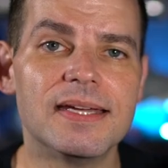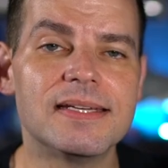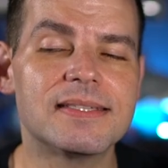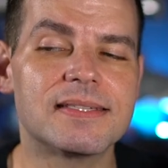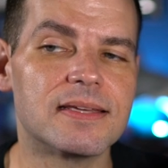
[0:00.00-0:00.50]

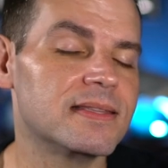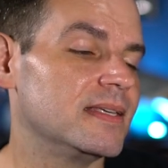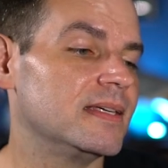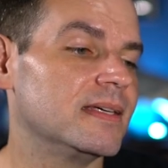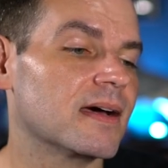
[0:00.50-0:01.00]
is
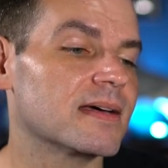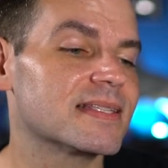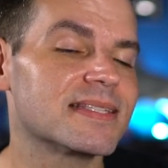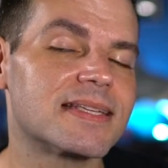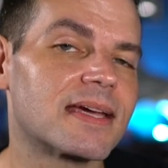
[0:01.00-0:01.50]
the uh,
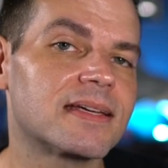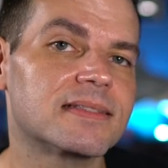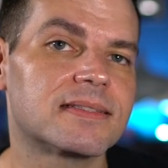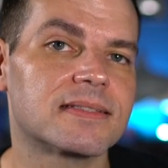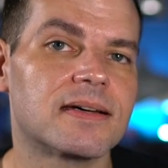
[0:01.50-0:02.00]

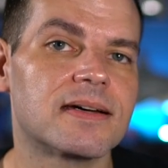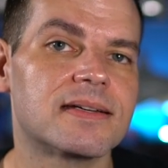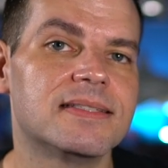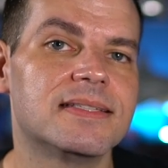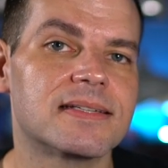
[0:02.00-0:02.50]
second
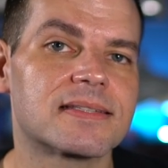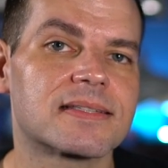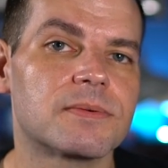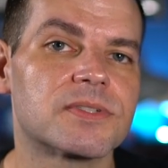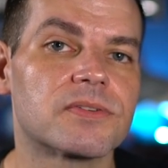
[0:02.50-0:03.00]
uh, disc
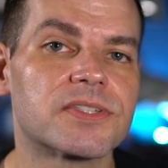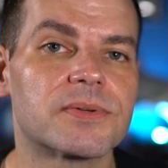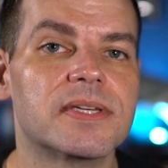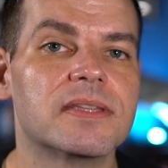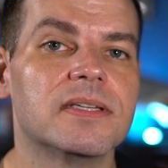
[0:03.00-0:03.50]
that was
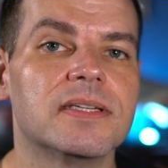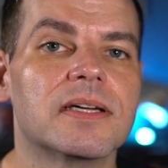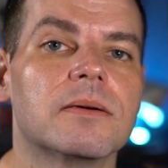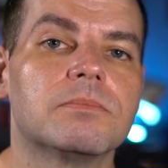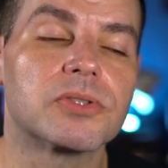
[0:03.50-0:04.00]
also in the
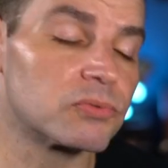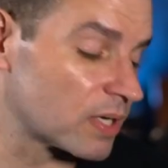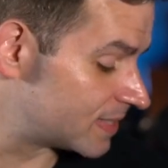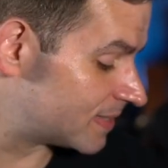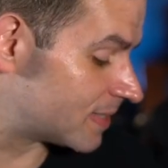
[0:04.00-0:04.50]
uh,
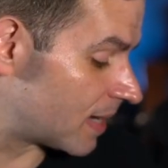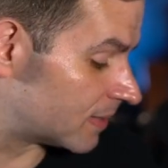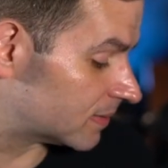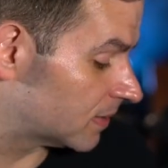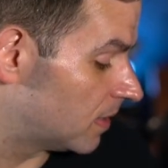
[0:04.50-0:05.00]
Blu-ray
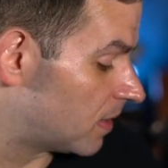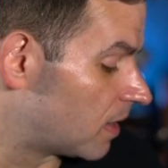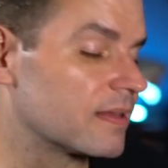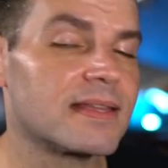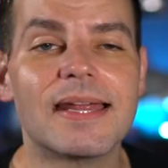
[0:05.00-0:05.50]
set.
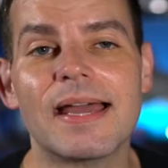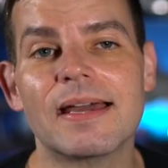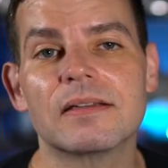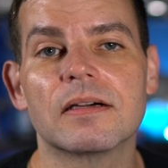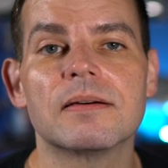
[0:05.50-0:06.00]
Uh, that
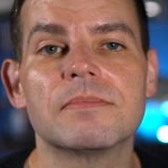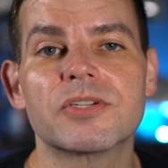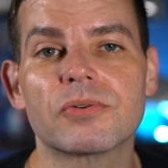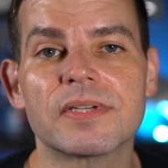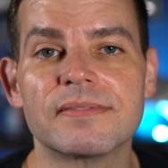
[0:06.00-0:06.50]
had a
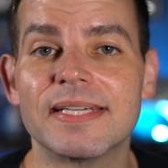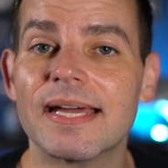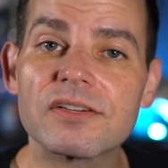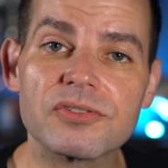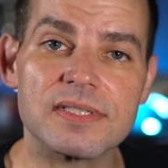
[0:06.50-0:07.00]
majority of the
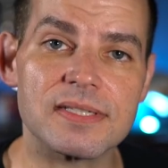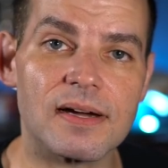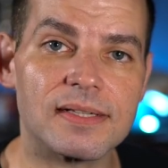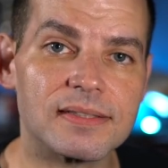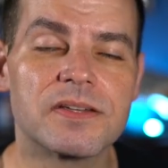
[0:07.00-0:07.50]
extras
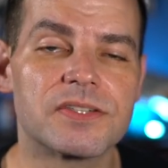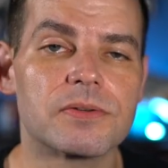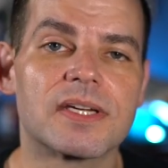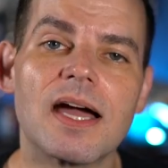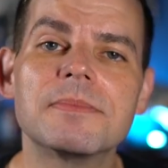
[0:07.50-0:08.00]
on it. So
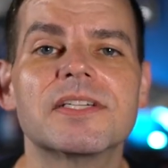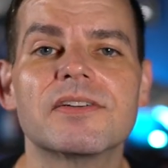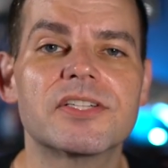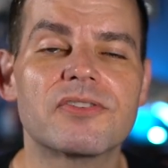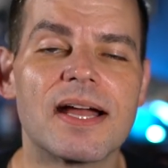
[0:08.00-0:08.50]
the
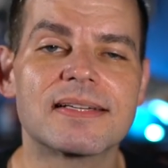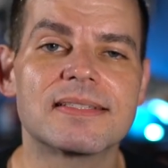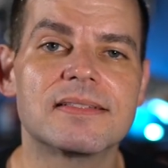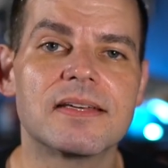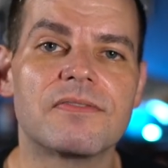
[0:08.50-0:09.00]
commentary
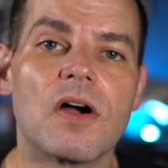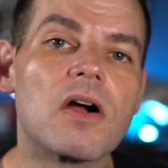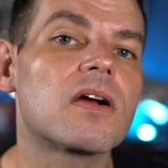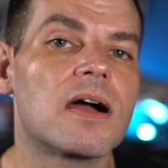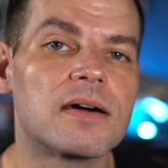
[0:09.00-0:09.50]
tracks and stuff
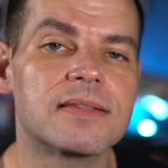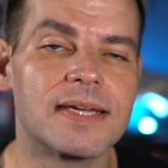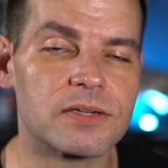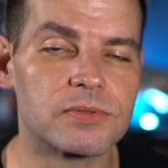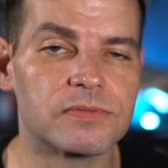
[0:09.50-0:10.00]
are on the
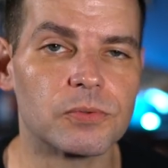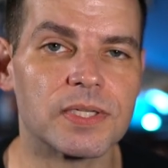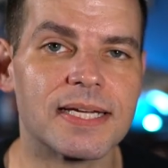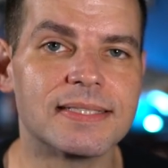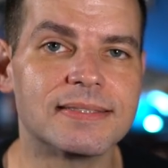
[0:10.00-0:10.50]
actual
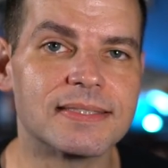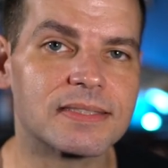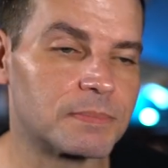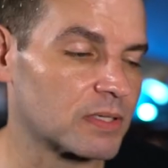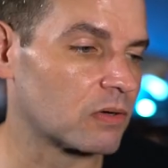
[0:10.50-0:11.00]
four K disc, but